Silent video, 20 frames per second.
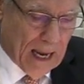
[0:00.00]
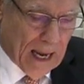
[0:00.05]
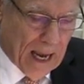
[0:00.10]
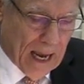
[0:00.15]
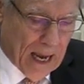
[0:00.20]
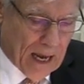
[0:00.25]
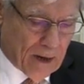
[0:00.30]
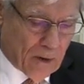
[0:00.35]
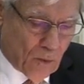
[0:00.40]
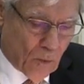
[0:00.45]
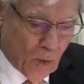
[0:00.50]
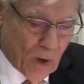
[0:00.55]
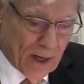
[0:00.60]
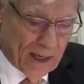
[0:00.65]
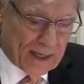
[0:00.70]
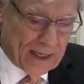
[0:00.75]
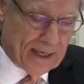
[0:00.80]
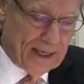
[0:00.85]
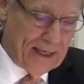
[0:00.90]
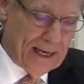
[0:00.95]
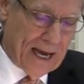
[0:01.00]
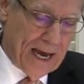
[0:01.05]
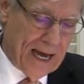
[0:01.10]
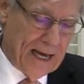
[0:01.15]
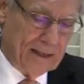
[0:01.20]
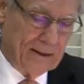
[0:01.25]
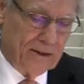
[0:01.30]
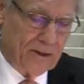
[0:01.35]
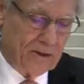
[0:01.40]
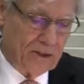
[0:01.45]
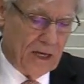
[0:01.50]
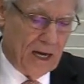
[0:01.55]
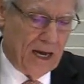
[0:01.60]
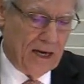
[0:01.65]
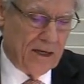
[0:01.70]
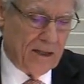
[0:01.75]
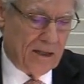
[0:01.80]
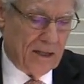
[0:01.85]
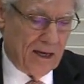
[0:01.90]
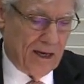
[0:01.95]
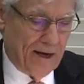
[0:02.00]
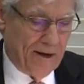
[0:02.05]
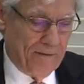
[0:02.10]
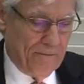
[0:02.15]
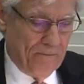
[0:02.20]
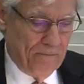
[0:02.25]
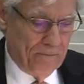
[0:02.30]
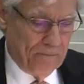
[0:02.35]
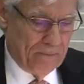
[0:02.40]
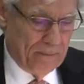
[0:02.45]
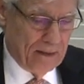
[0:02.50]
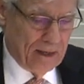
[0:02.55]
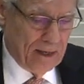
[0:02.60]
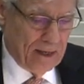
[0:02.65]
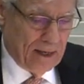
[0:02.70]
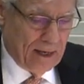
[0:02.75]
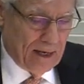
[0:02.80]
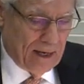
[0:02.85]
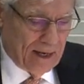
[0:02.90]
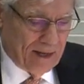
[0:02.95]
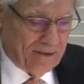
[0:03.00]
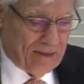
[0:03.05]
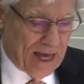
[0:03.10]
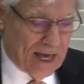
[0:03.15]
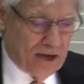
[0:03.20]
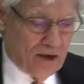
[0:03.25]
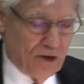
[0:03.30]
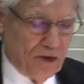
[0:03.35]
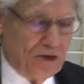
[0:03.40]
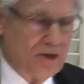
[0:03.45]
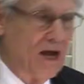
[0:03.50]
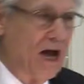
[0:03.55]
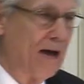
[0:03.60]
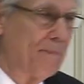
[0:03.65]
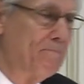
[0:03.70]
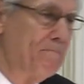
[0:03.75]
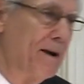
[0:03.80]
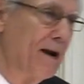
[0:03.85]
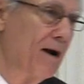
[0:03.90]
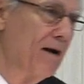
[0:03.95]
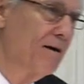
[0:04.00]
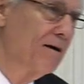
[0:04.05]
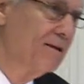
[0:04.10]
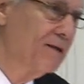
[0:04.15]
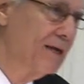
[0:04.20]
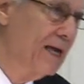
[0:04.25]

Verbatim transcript: And what he had to say to them, they could not bear at